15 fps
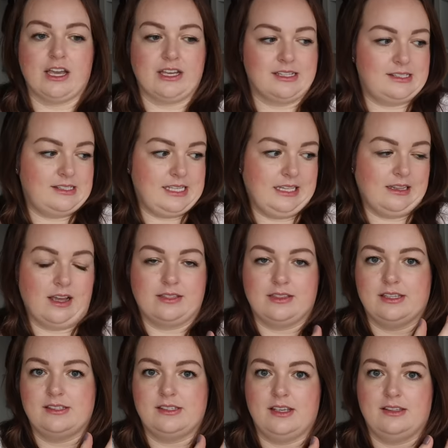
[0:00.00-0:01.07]
I could see like
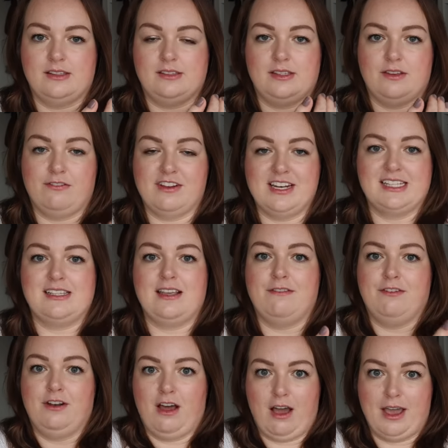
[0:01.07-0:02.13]
this
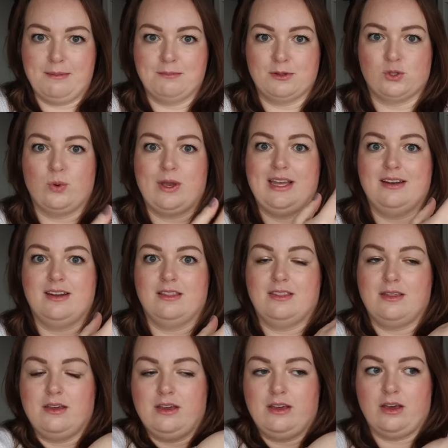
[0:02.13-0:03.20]
definitive line between
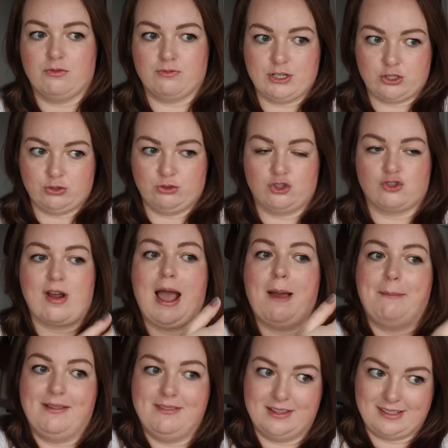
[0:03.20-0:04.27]
the original
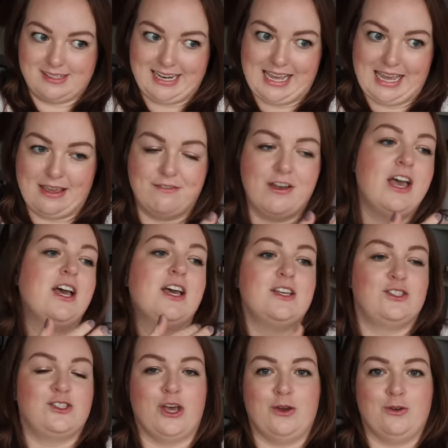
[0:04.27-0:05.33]
strap and the sleeve
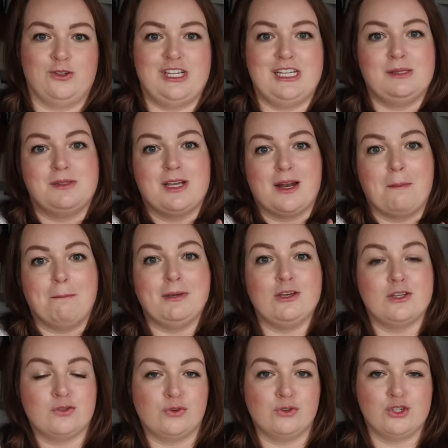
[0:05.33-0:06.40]
so she's done a
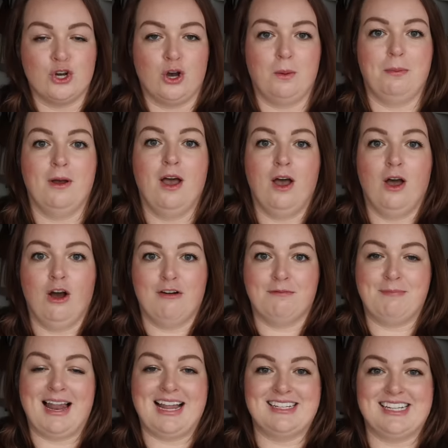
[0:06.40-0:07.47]
beautiful job
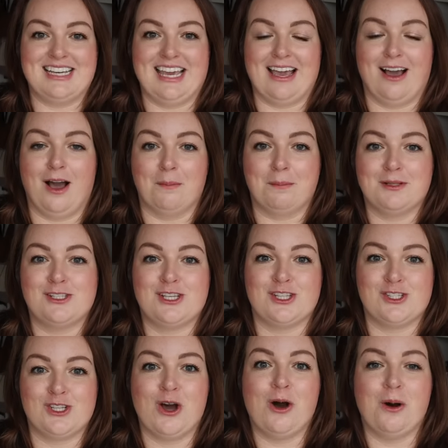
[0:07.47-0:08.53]
of blending it up to the
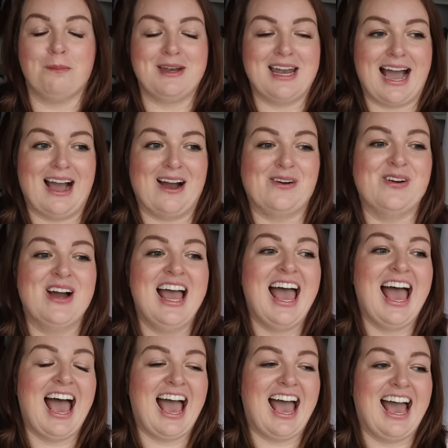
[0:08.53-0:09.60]
top now
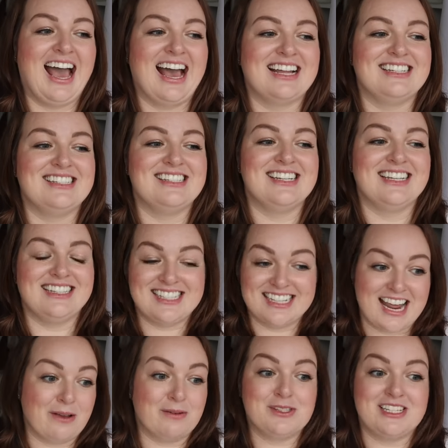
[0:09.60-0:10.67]
and
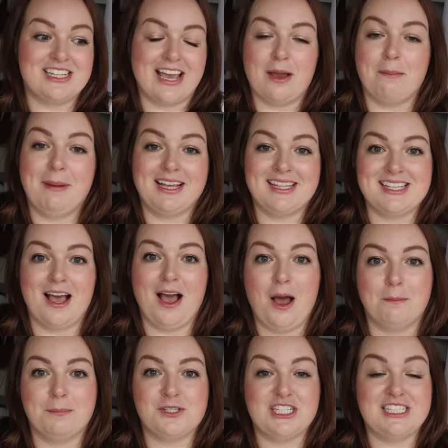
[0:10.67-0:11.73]
today was the day I picked it
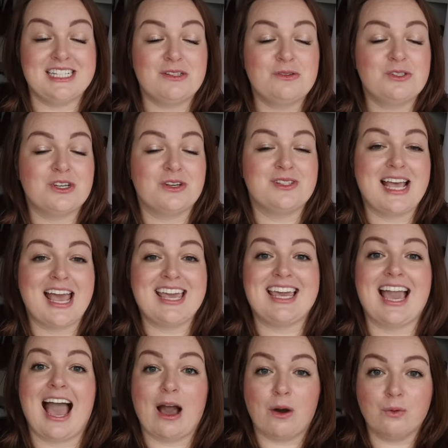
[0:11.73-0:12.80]
up she did also
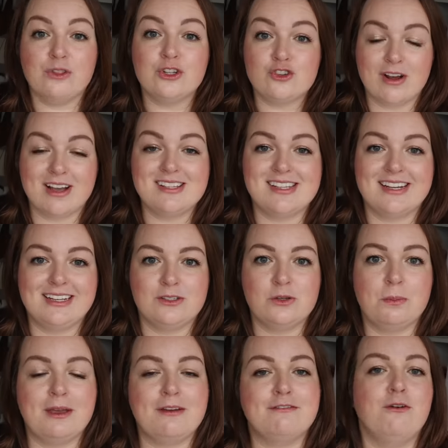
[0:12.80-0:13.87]
take out the dress a
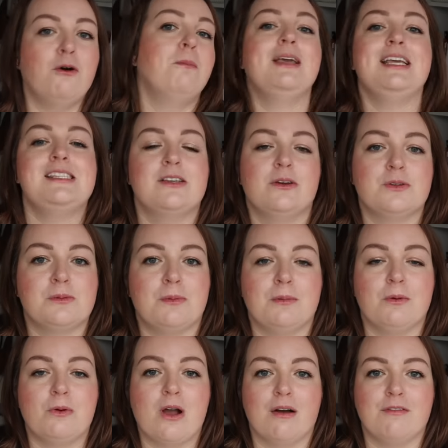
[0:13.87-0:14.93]
little bit for me so it was a bit
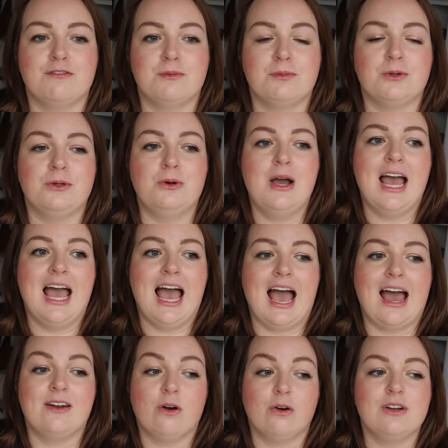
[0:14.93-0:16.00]
more comfortable
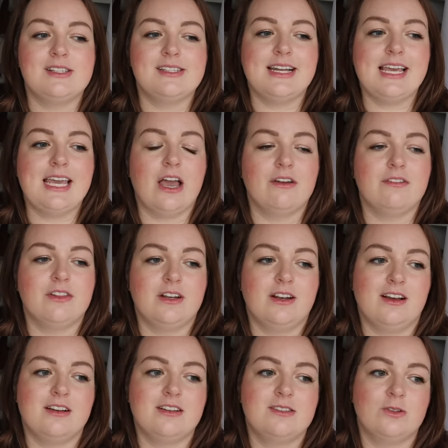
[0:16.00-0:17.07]
and honestly over the
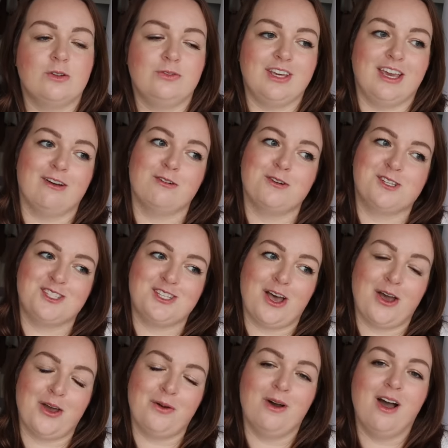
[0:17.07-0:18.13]
last sort of year or
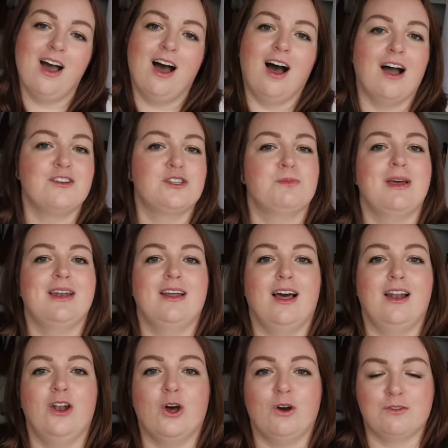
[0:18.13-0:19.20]
so I've spent
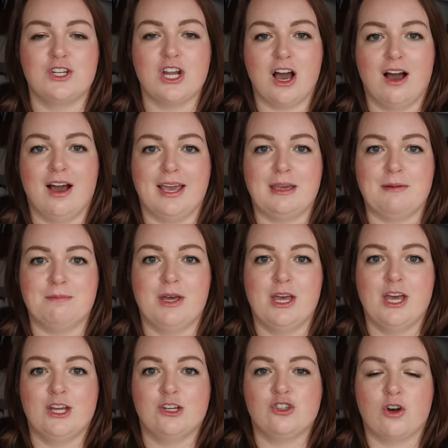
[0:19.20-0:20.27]
a lot of time
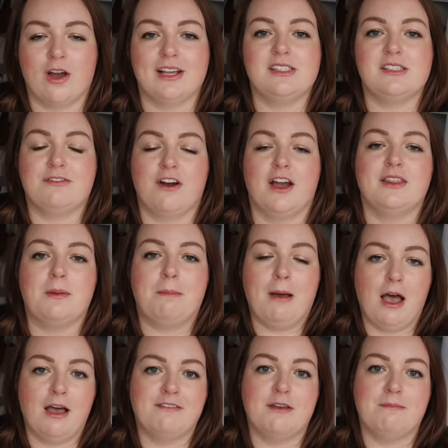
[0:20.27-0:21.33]
trying to find the
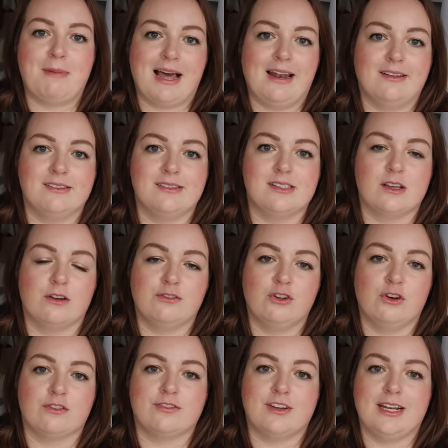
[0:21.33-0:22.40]
perfect balance of
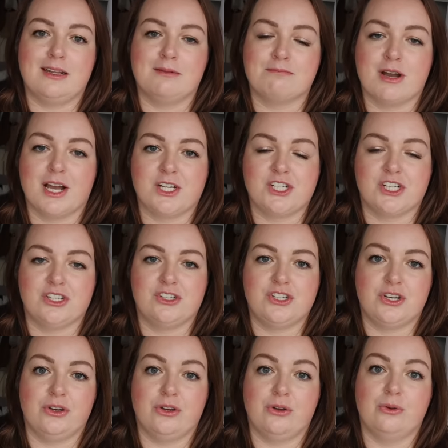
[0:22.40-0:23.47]
not feeling pressured
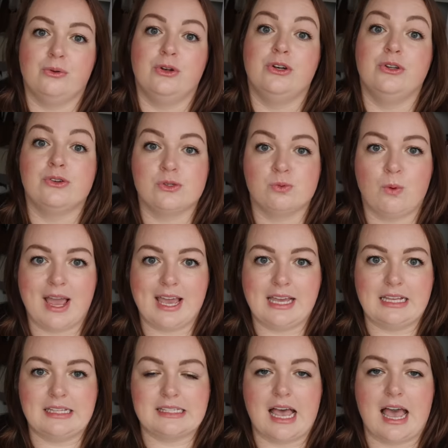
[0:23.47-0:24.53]
to lose
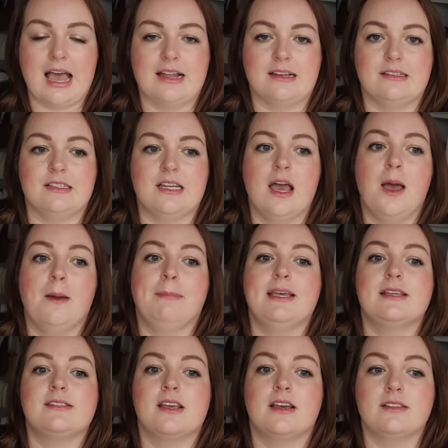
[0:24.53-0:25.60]
weight and be
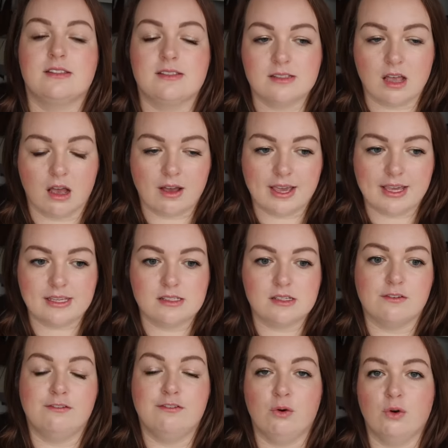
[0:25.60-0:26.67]
a certain size
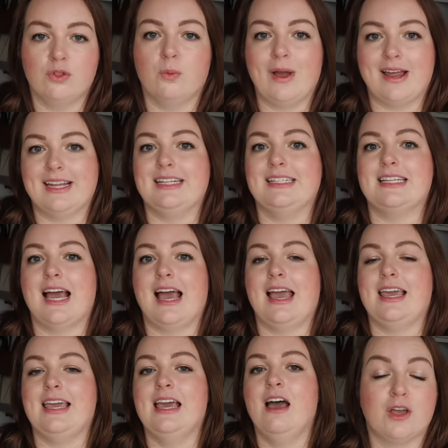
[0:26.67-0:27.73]
for the wedding
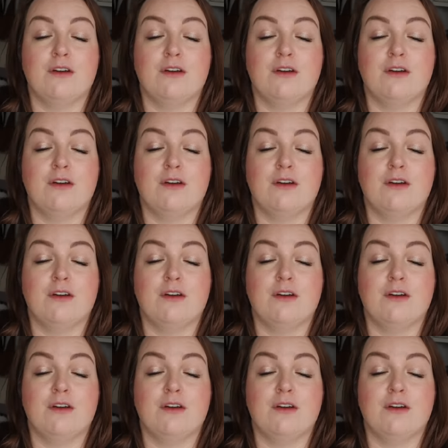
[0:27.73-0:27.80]
day.